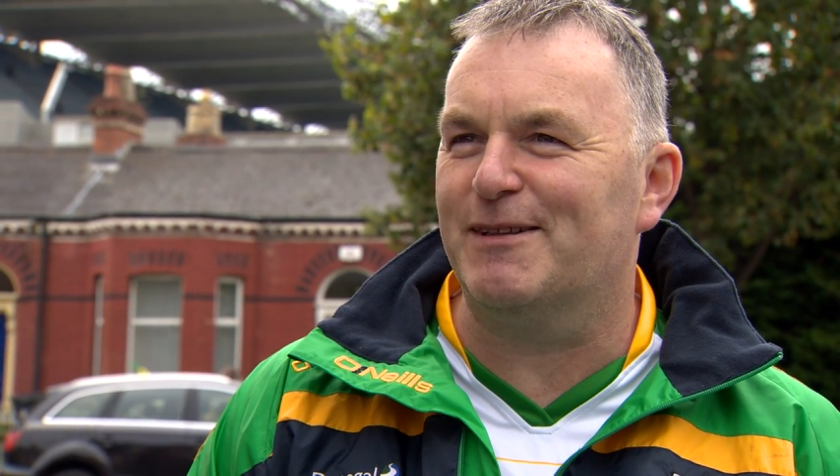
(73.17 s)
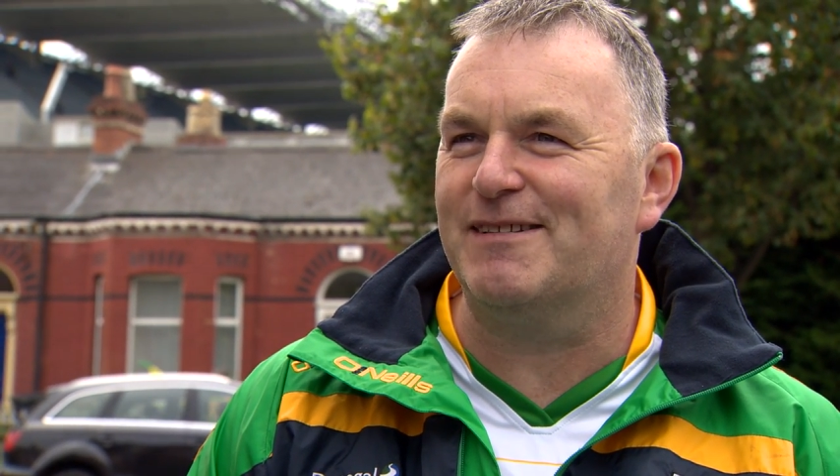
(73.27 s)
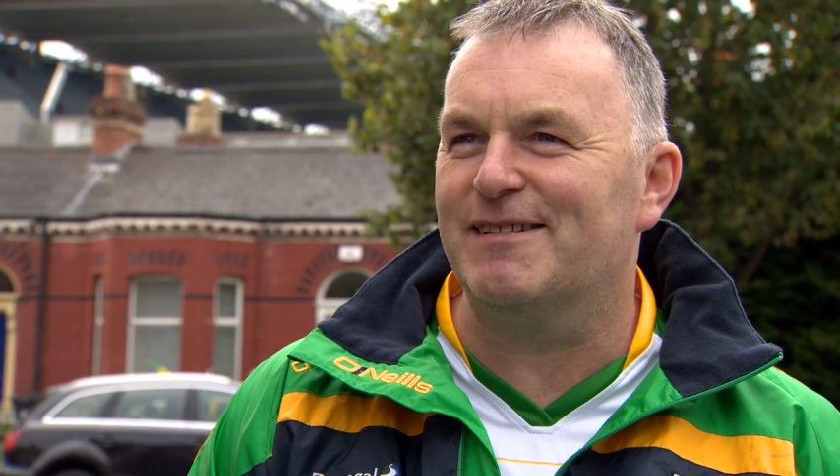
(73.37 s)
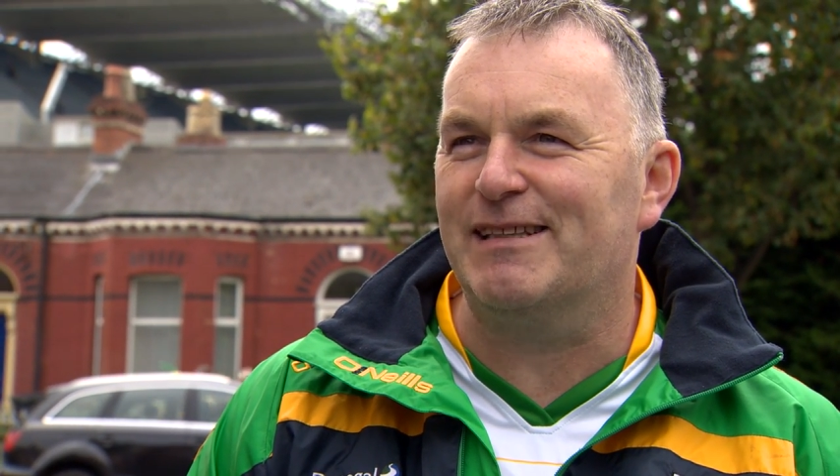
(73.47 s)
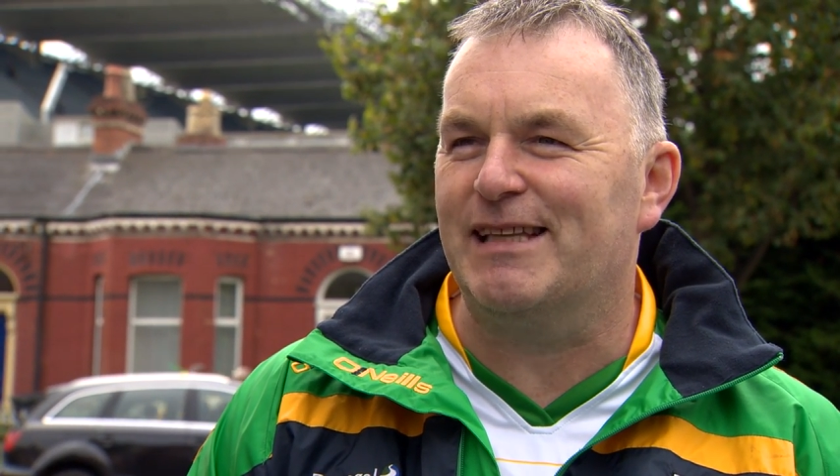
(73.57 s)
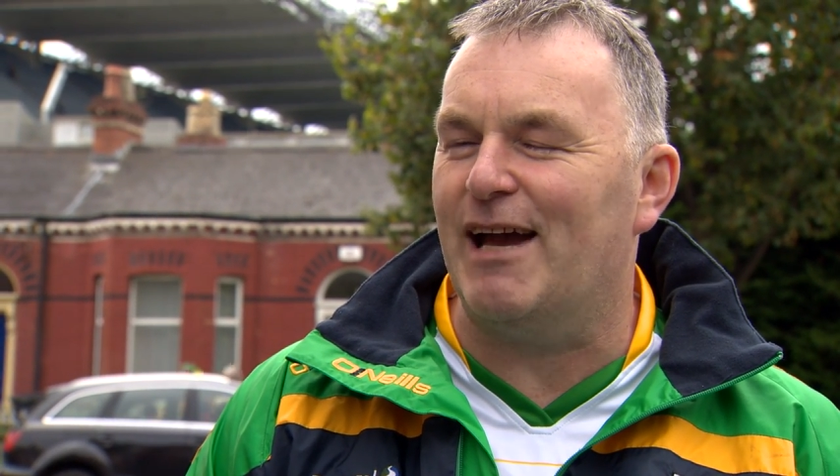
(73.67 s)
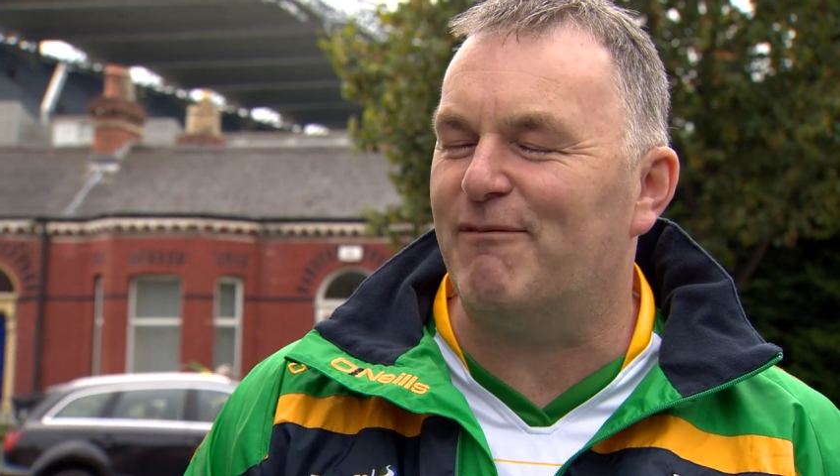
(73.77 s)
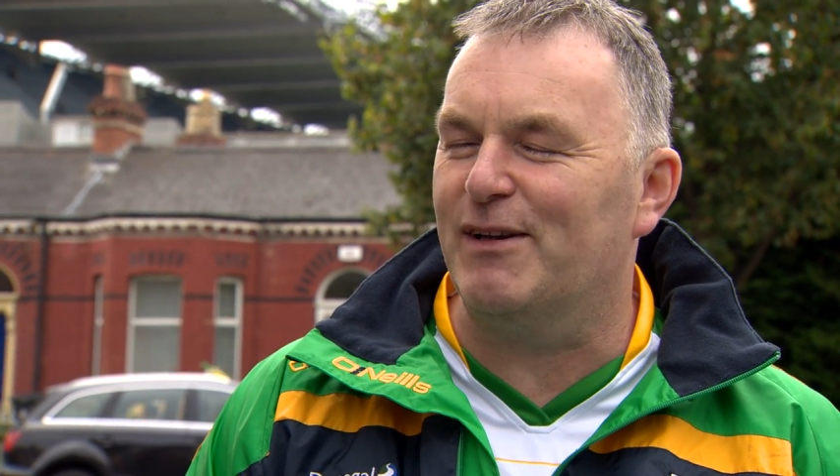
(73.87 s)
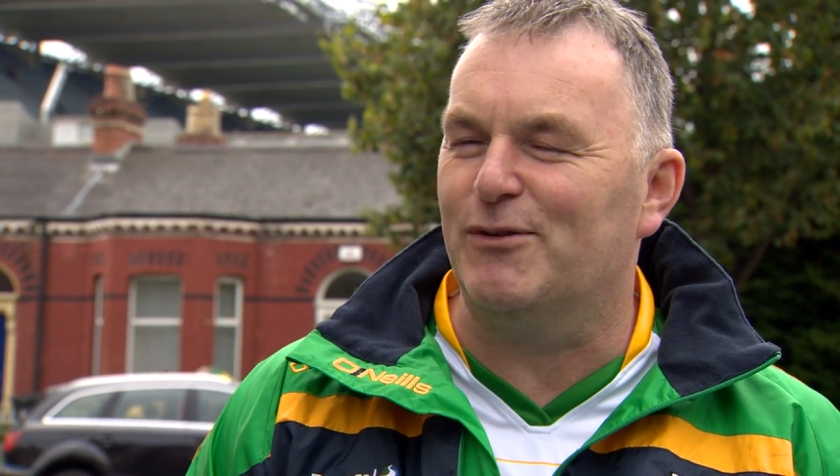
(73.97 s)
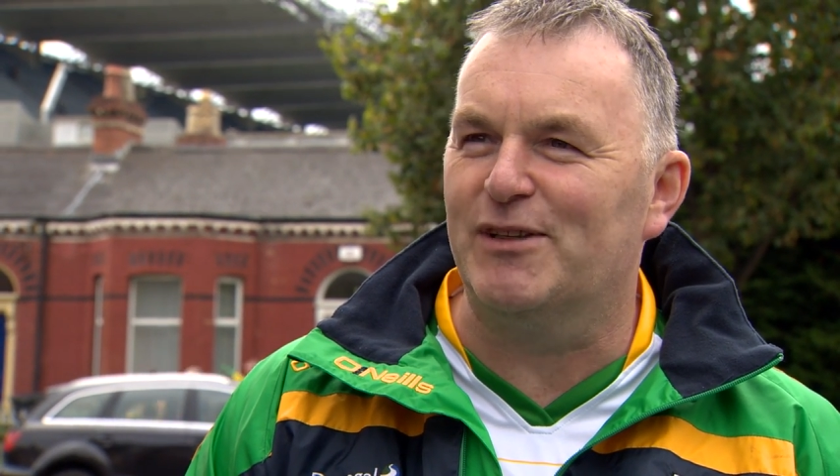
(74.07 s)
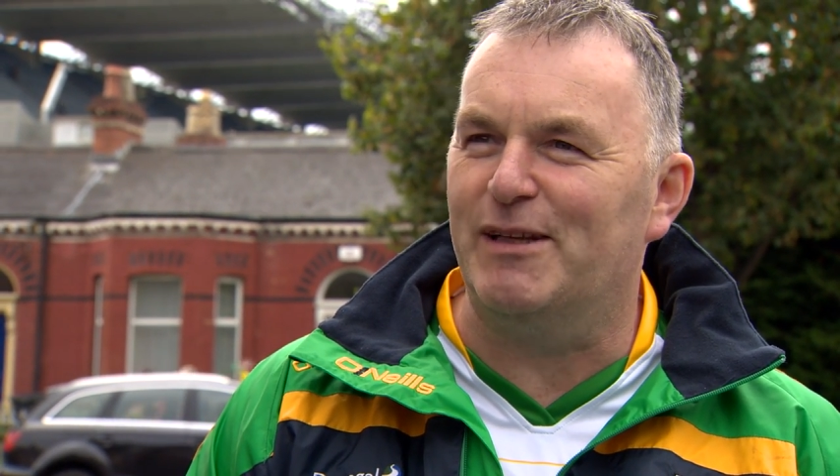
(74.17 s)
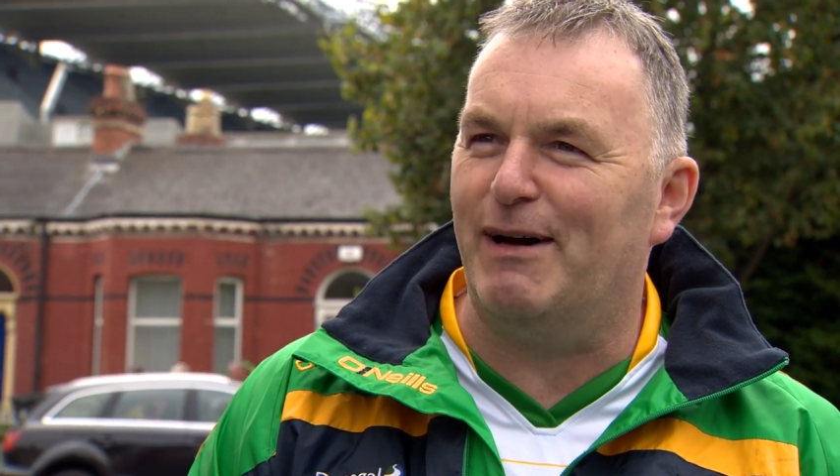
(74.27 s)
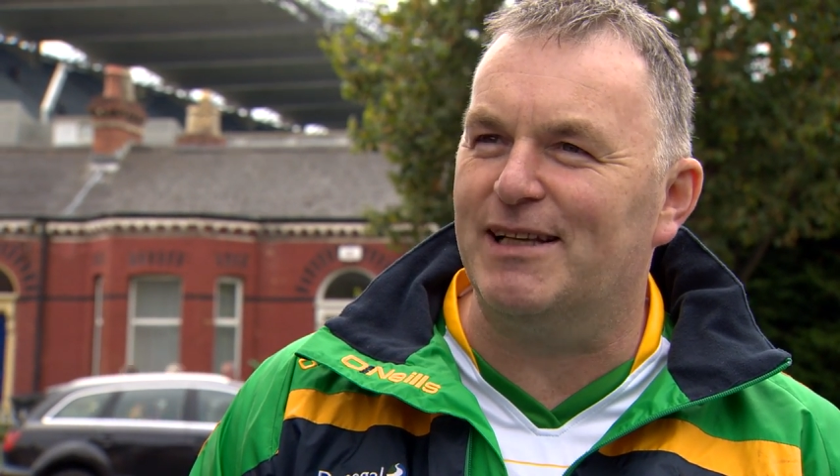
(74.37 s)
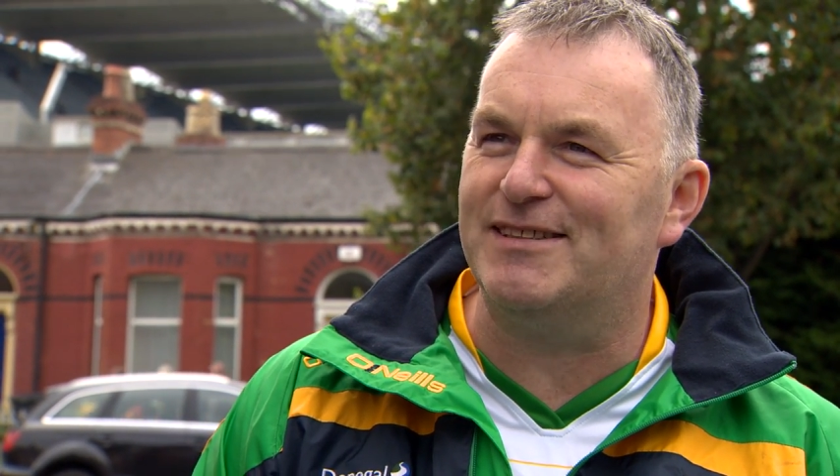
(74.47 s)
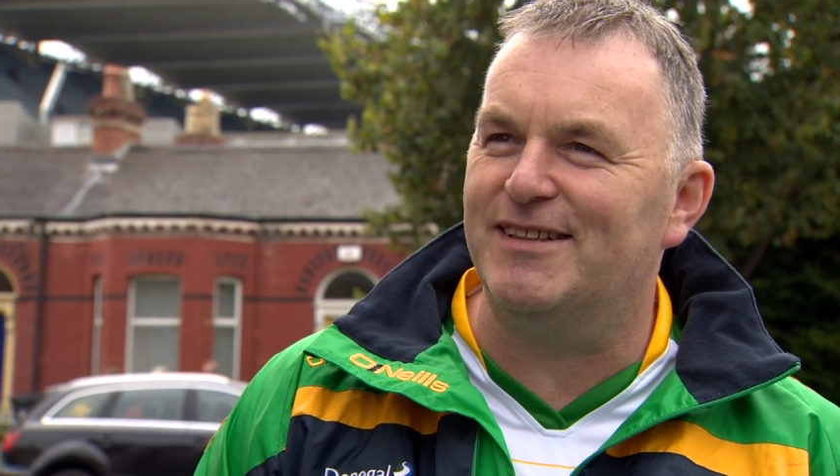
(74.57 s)
but definitely going to
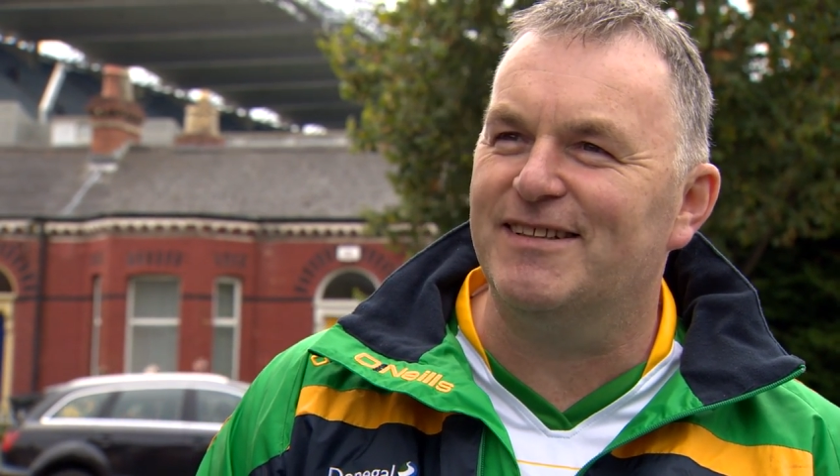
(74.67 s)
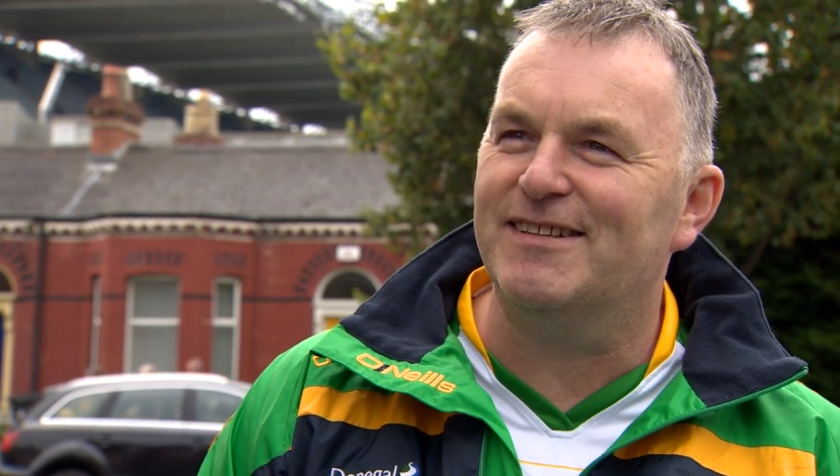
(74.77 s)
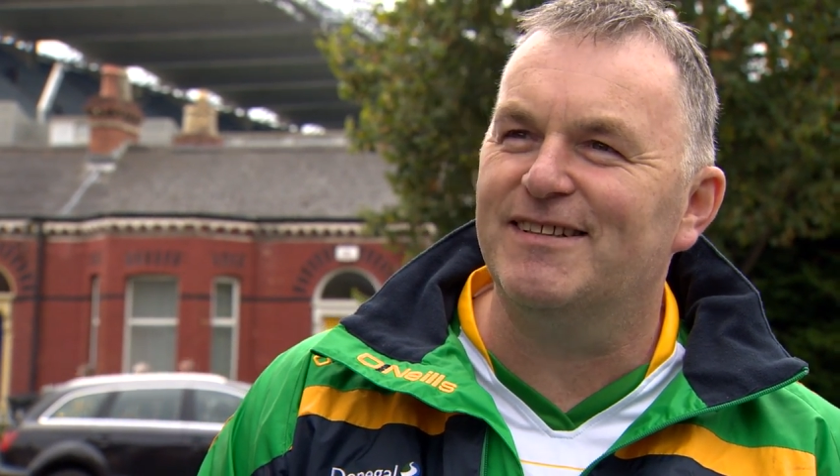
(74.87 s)
the match now.